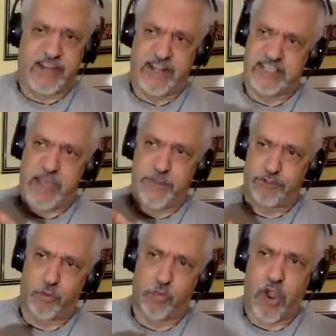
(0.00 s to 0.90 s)
he's able to
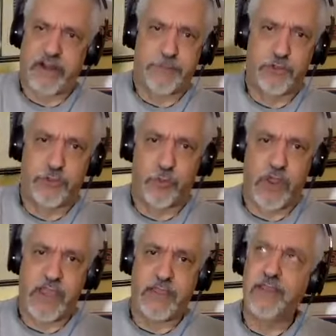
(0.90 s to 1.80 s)
run up to the
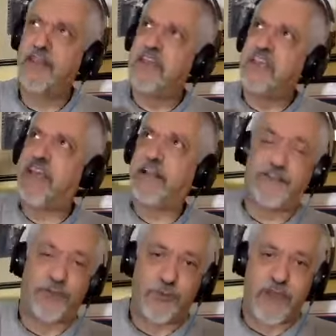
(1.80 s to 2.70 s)
ring, yell at
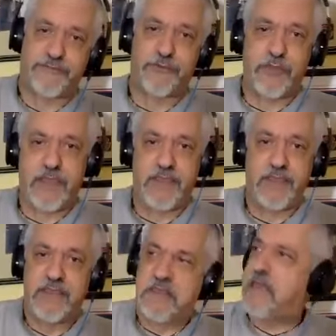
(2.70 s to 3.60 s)
the referee,
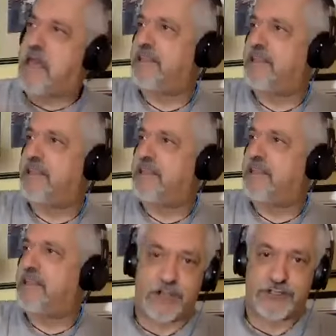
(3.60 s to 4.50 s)
yell
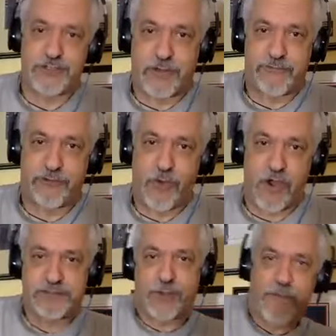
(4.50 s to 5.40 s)
instructions whenever he
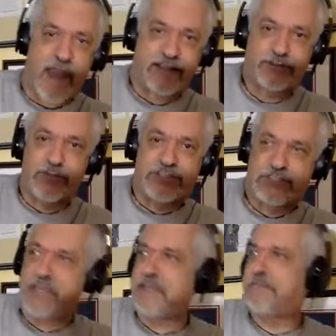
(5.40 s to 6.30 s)
wants, go back to
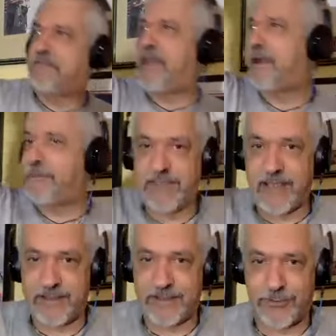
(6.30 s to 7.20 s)
his seat, get up and
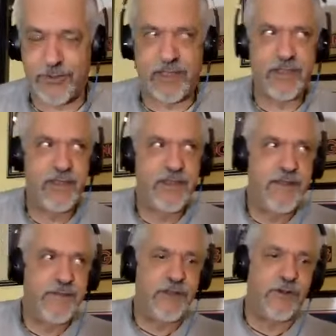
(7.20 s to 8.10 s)
yell at the ring.
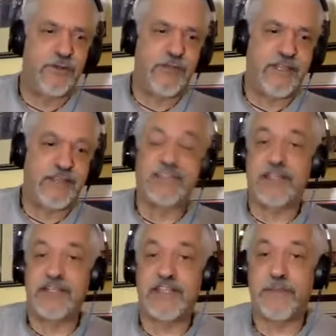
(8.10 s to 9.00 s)
You know, he does it.
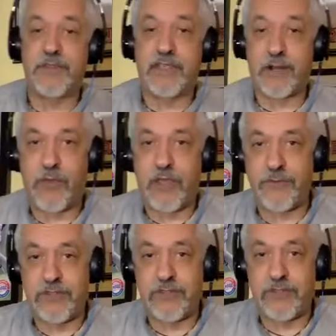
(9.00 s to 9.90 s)
He's able to get away with
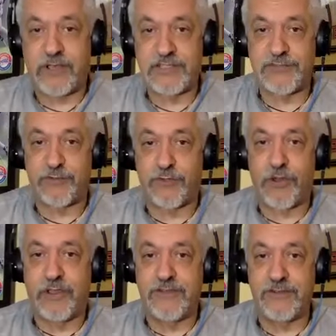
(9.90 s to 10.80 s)
it because he's
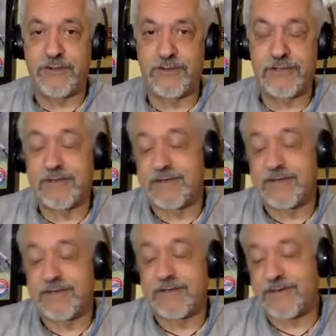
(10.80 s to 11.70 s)
Floyd, you know.